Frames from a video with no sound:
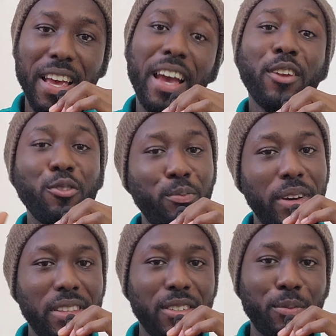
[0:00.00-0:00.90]
I knew
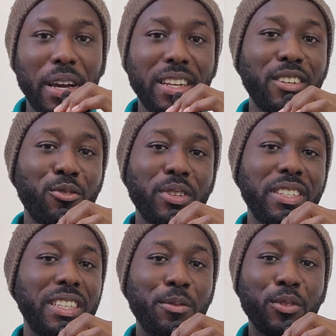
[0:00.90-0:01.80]
Python, but I didn't know it
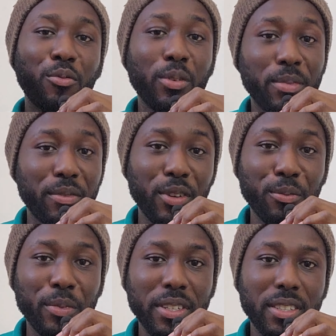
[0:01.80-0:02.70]
in terms of web
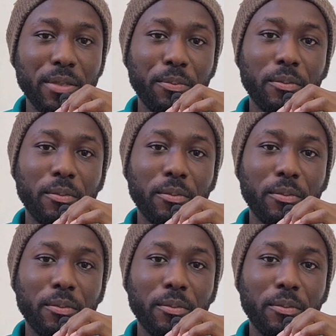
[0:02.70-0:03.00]
development.